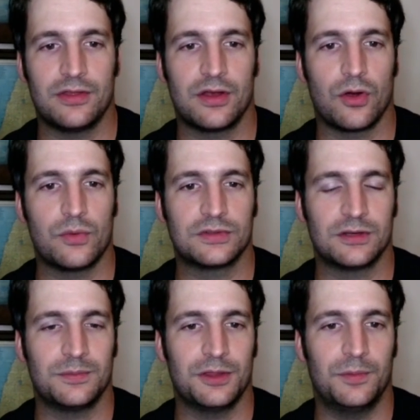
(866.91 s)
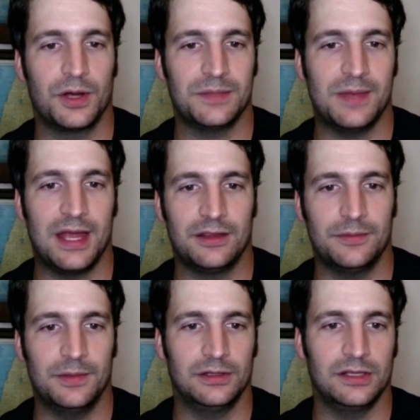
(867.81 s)
They're always going to be the boogeyman in the
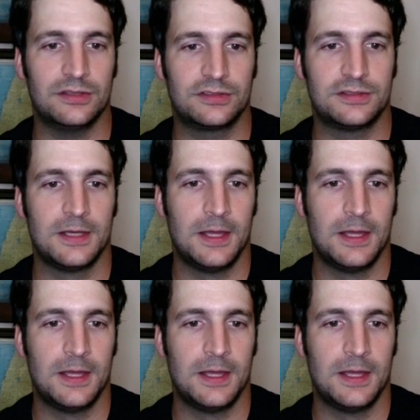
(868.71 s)
Middle East.